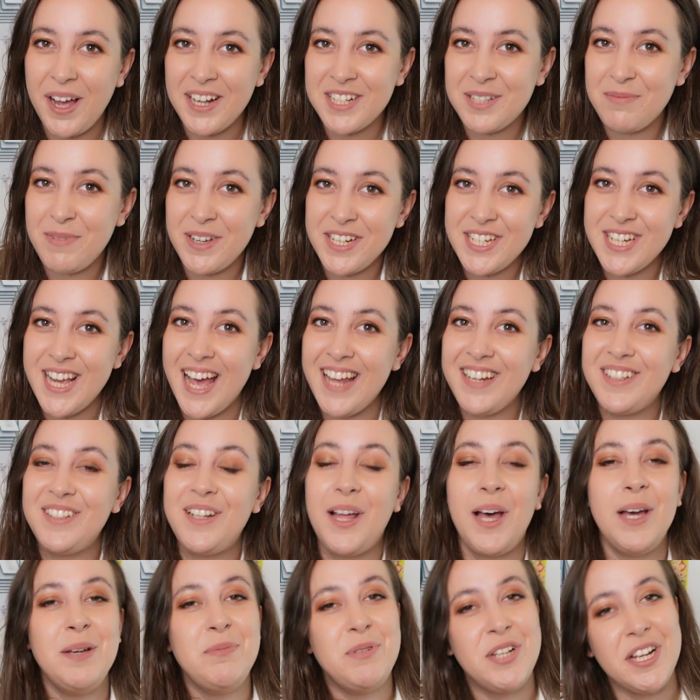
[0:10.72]
back to my
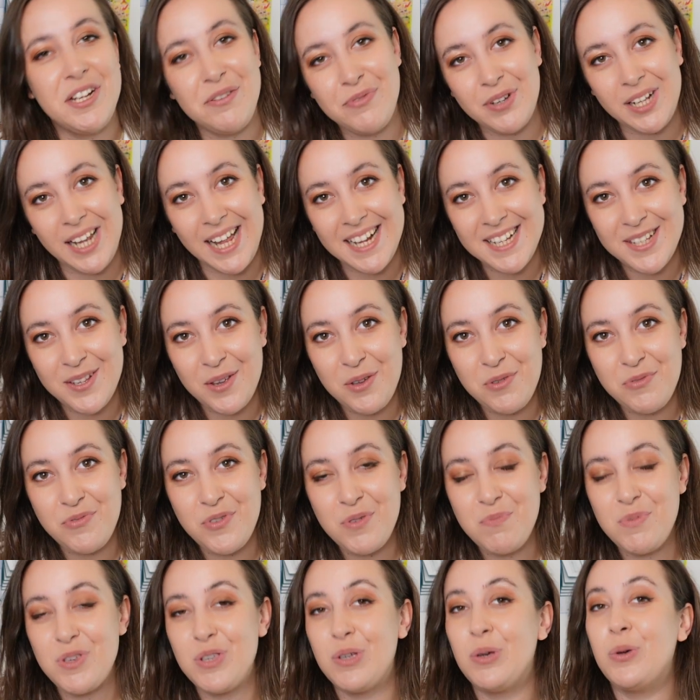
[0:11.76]
channel. I'm Jennifer Glatzhofer,
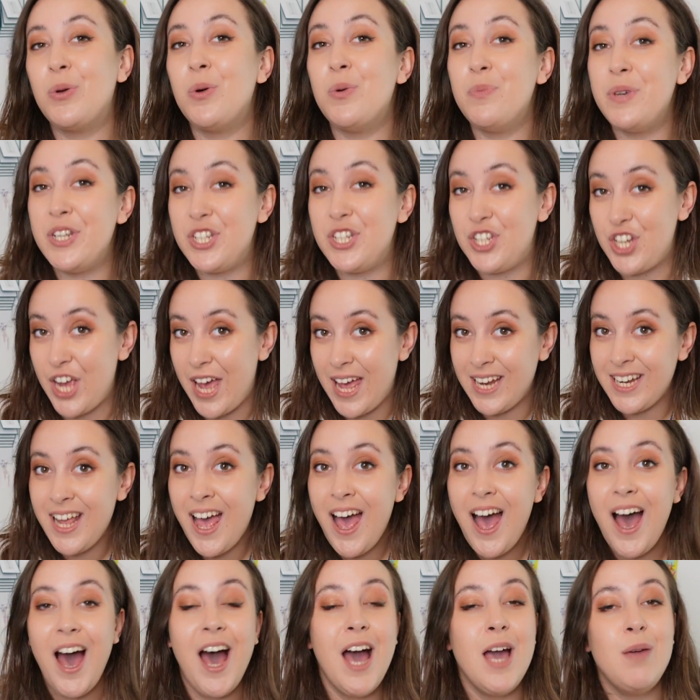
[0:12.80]
but you can call me Jen.
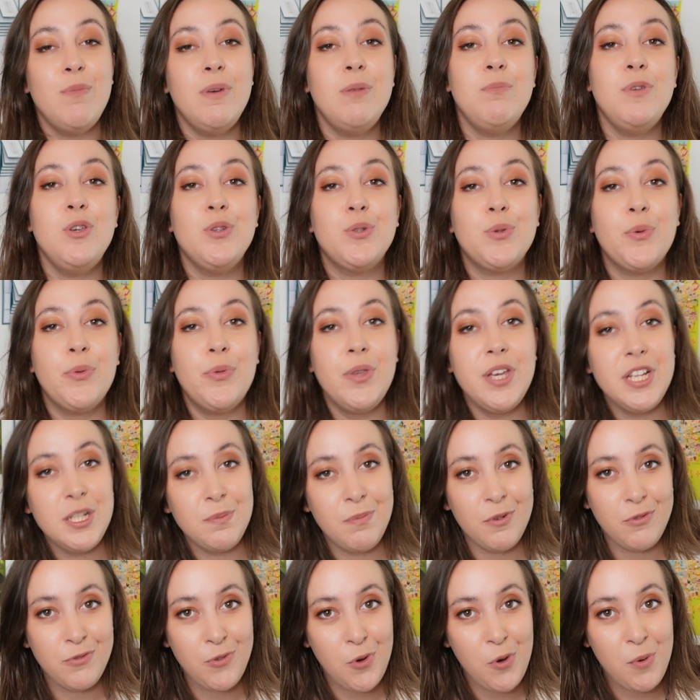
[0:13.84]
I'm a musical theatre
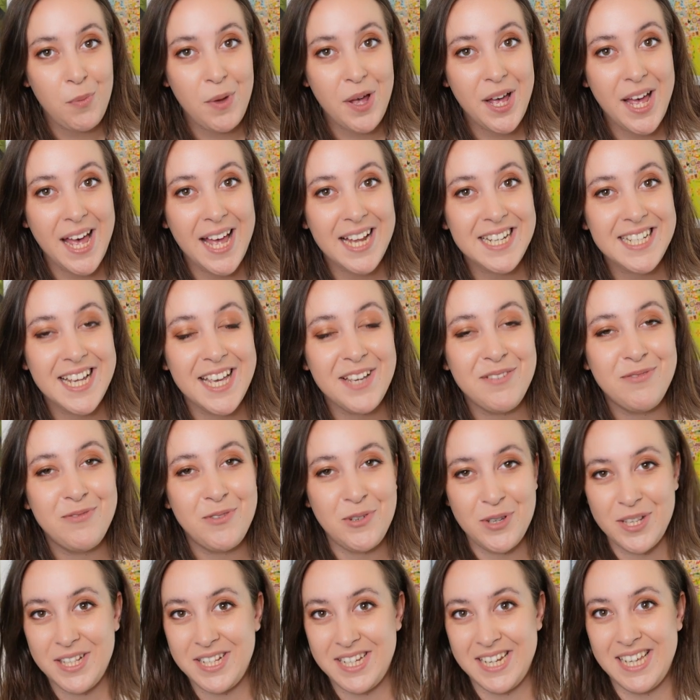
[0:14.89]
performer and a
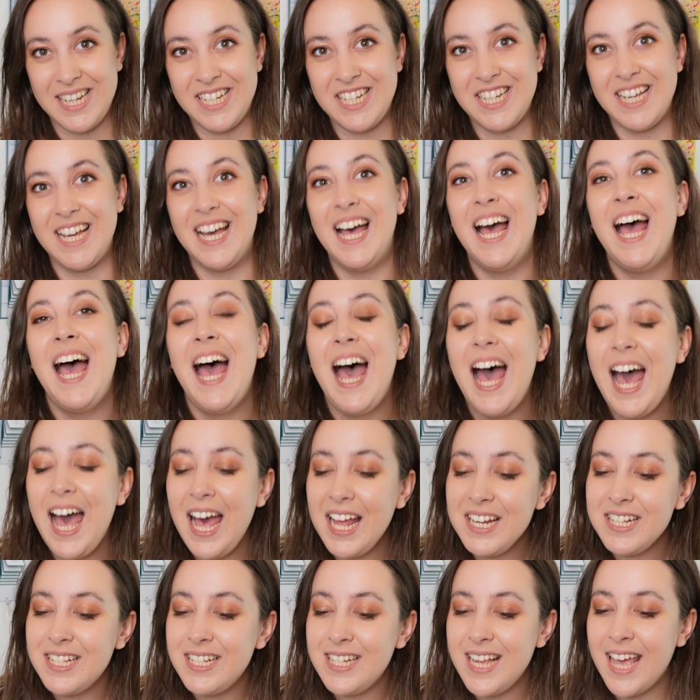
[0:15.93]
voice teacher.
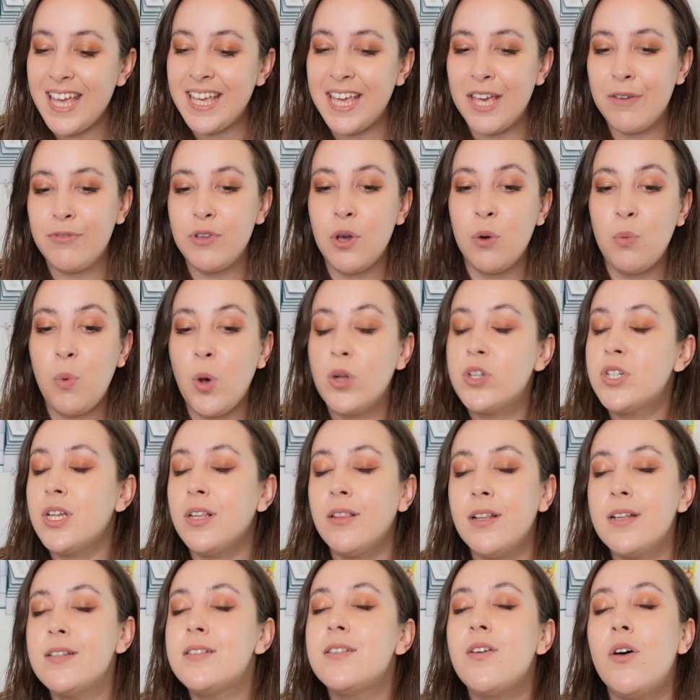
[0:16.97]
And today, if you're watching
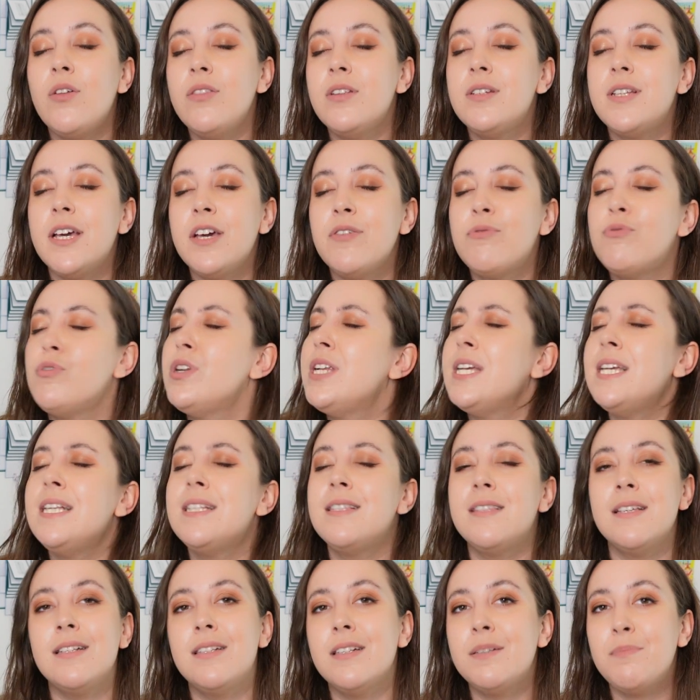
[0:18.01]
this on the day of release,
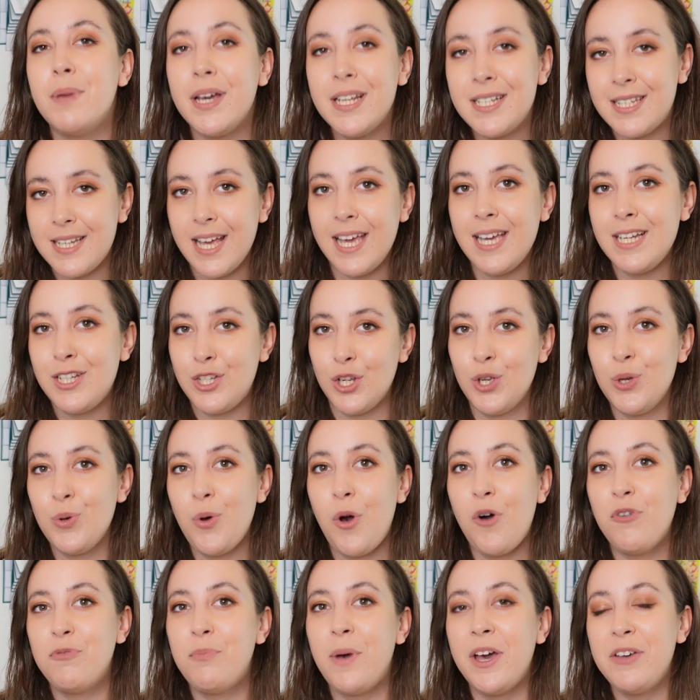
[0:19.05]
this is my day two
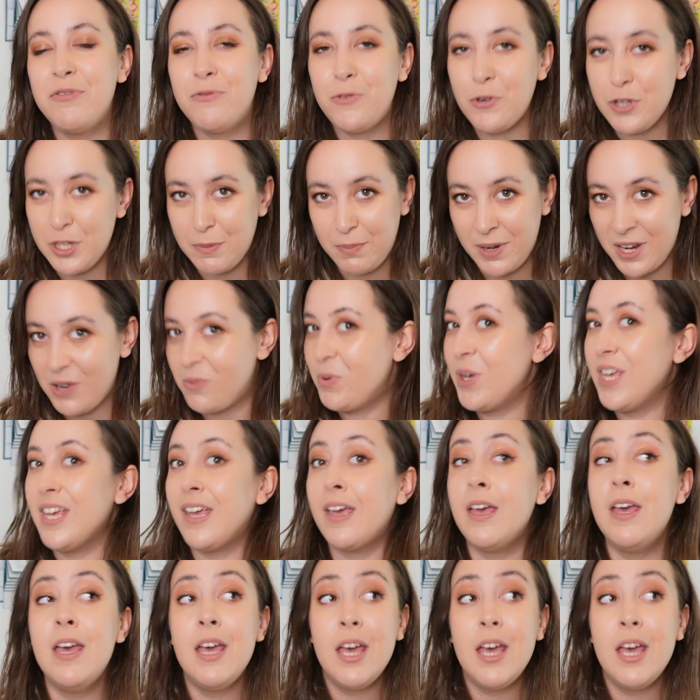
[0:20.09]
of my VoicePlay week.